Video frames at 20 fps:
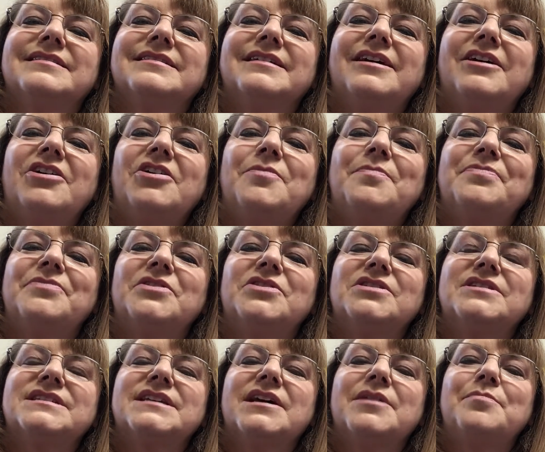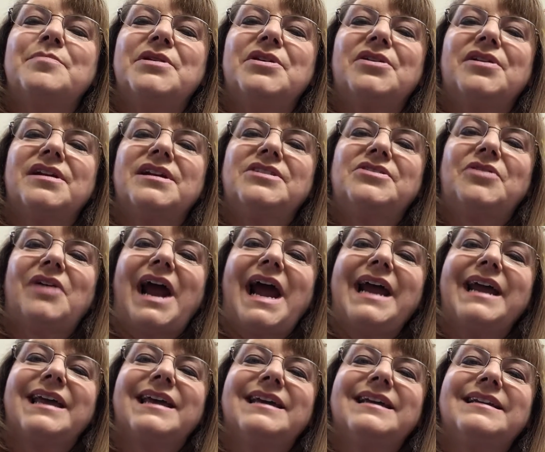Oh, there's a bearded
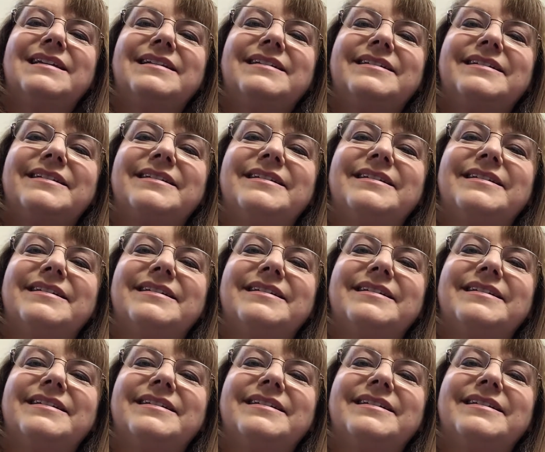dragon.